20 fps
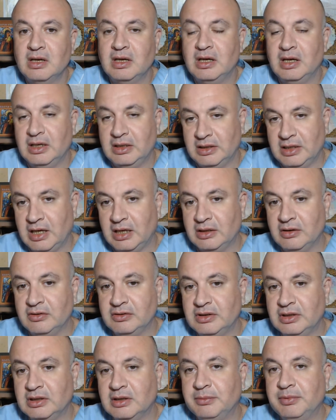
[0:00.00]
And
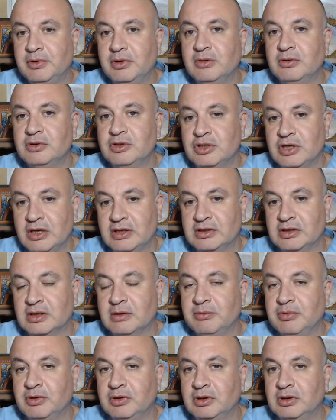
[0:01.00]
diagnostic approach: chest
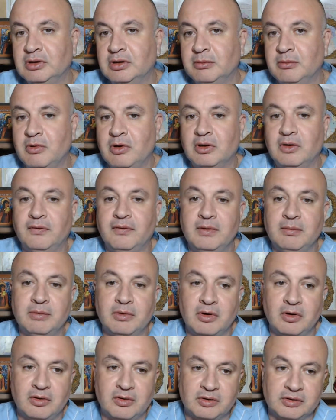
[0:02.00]
computer tomography,
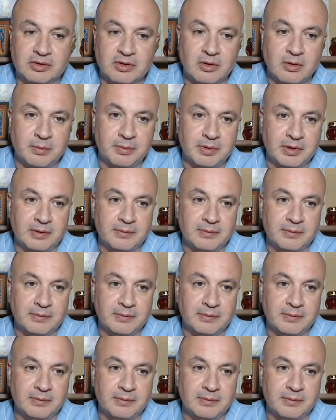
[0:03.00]
bronchoscopy.